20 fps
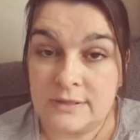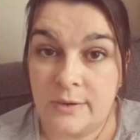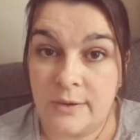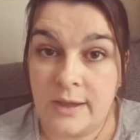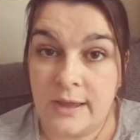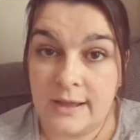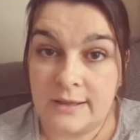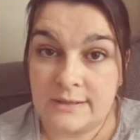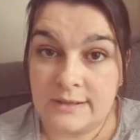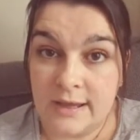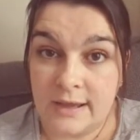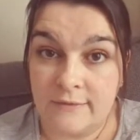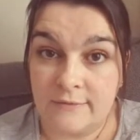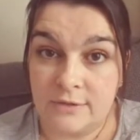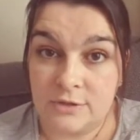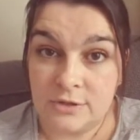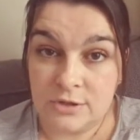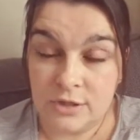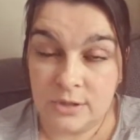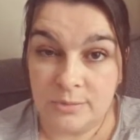So I had to have
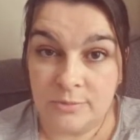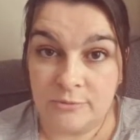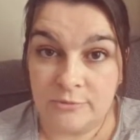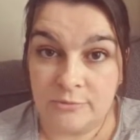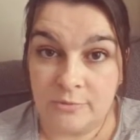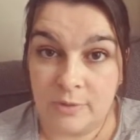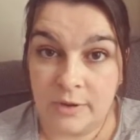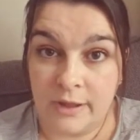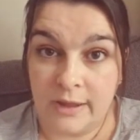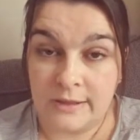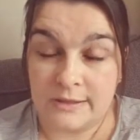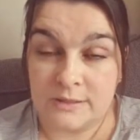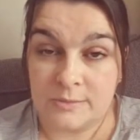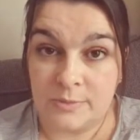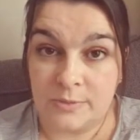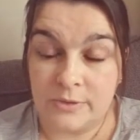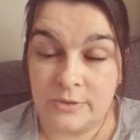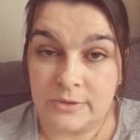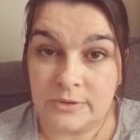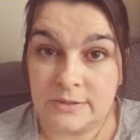a tube for my
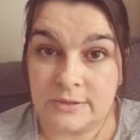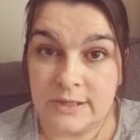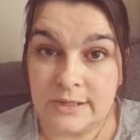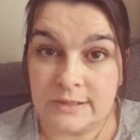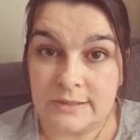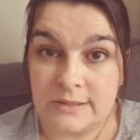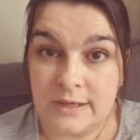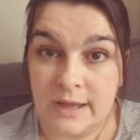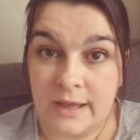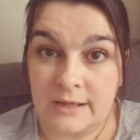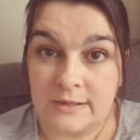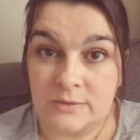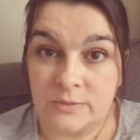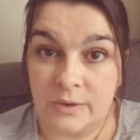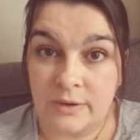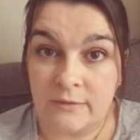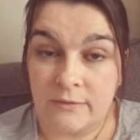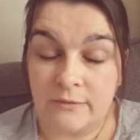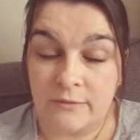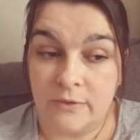antibiotics. I had to
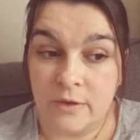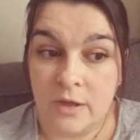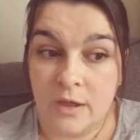have